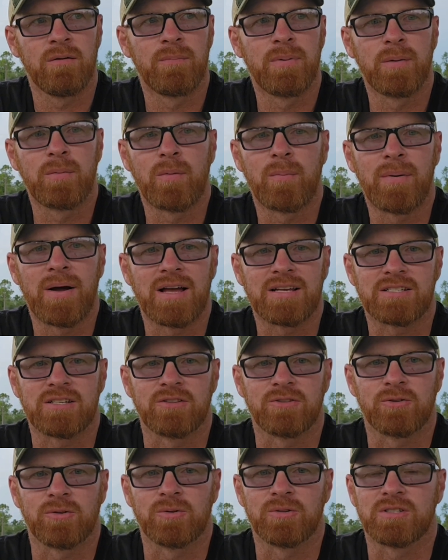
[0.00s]
People
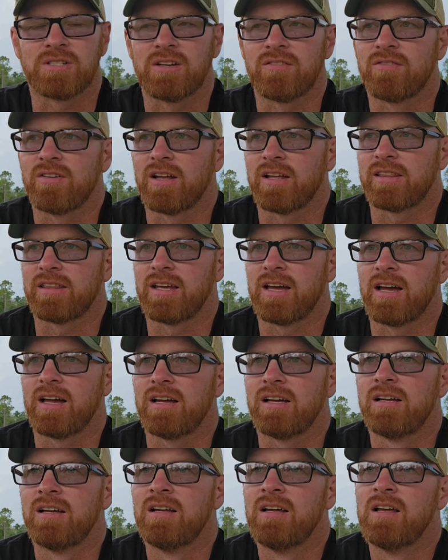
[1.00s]
passing through and stuff like that.
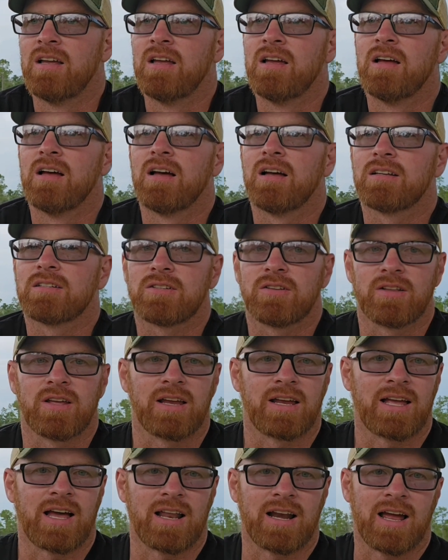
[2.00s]
So
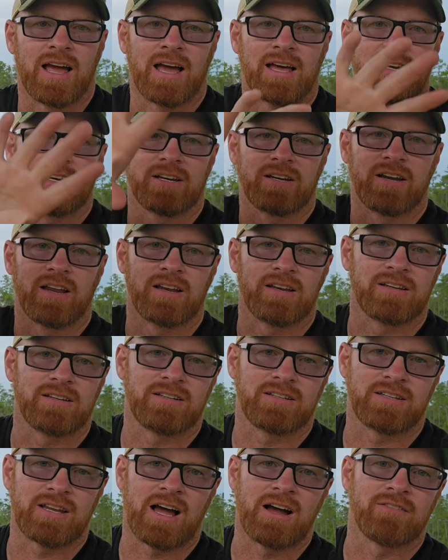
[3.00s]
they kind of had to
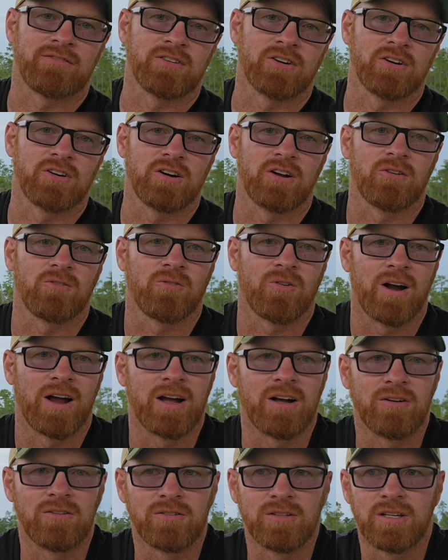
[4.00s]
divert
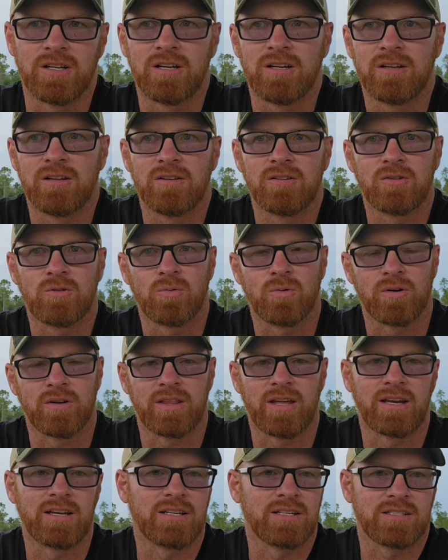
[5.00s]
around to where
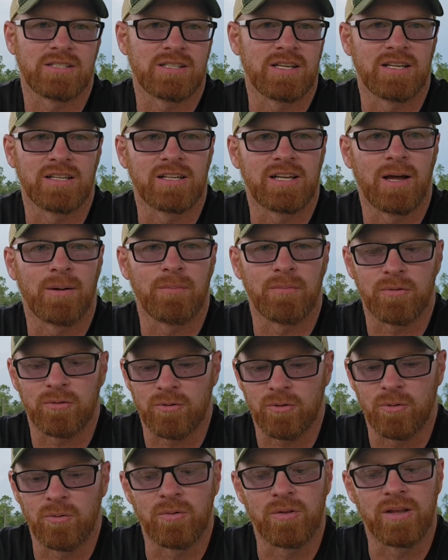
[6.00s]
they just didn't come
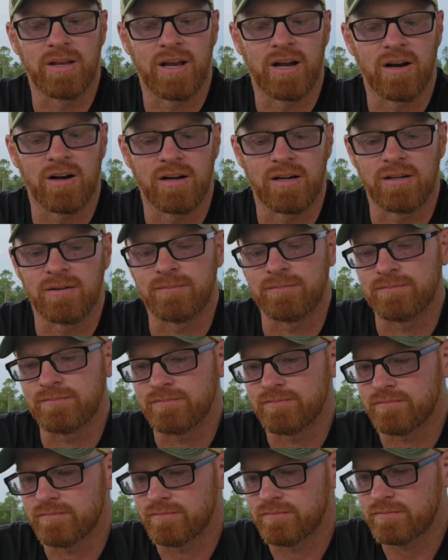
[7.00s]
through the area.
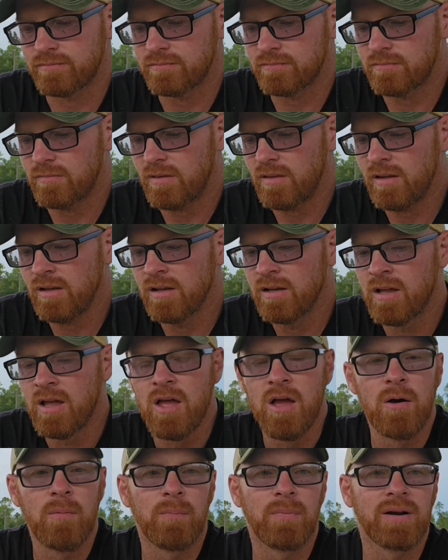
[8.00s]

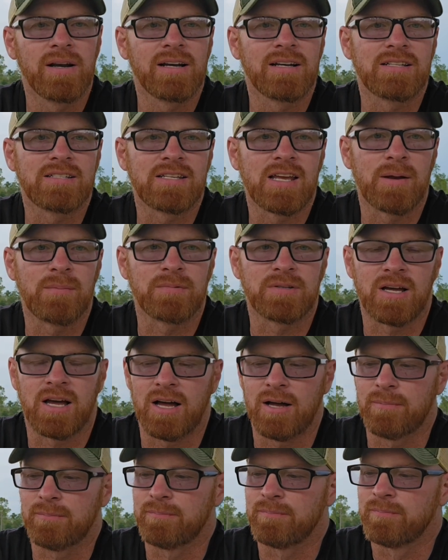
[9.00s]
But at the same
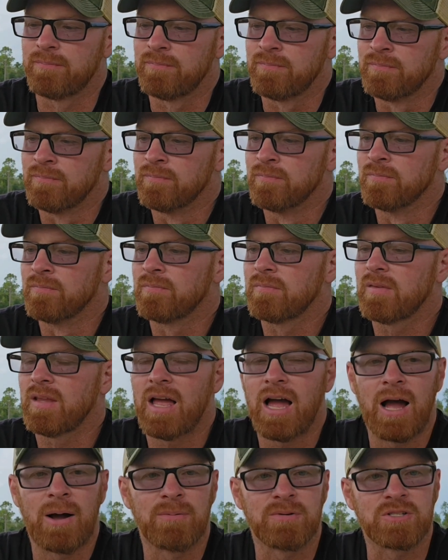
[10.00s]
time,
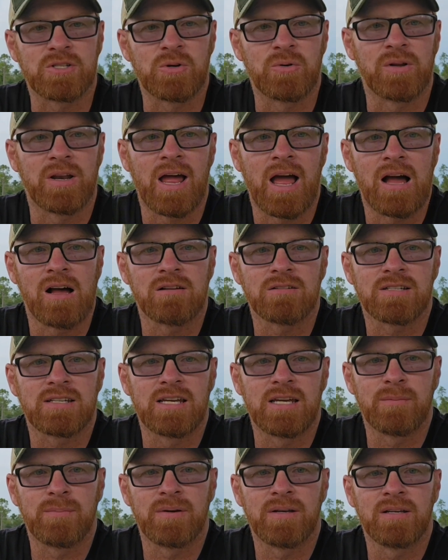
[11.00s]
I was doing
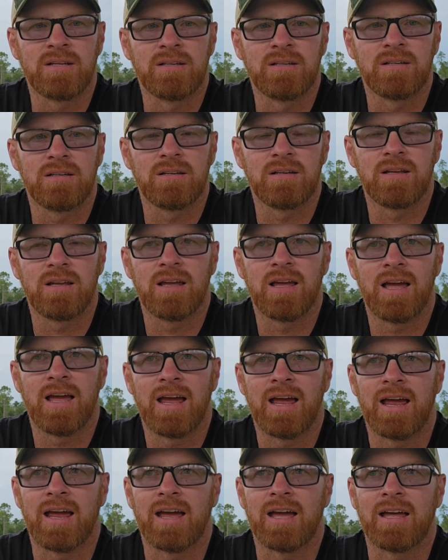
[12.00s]
housekeeping,
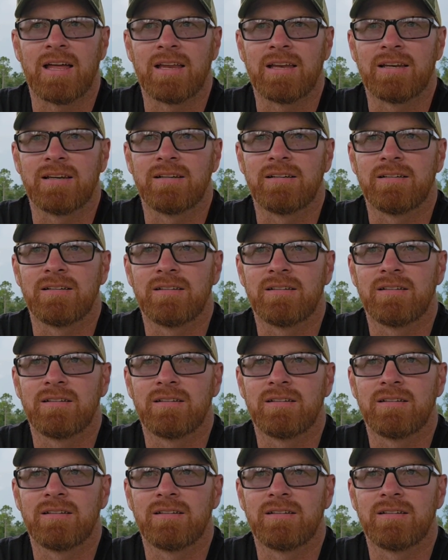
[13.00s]
and